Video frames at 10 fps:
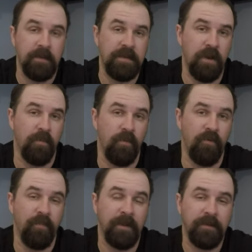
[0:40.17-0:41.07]
deer
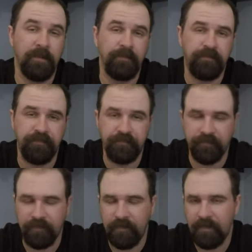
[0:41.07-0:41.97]
movement.
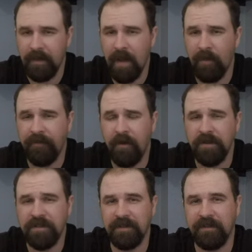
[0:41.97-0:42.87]
Now, at
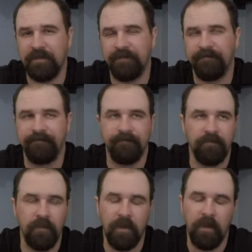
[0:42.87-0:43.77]
first
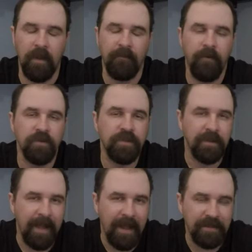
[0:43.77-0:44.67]

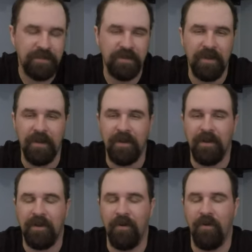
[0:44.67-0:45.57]
glance,
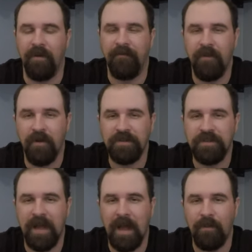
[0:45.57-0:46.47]
or at
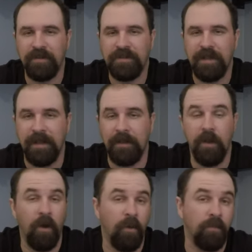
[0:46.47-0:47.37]
first, I would say
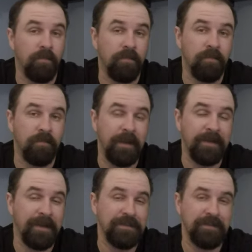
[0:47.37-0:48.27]
no.
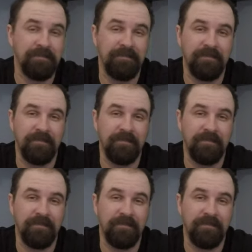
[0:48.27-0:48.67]
It doesn't,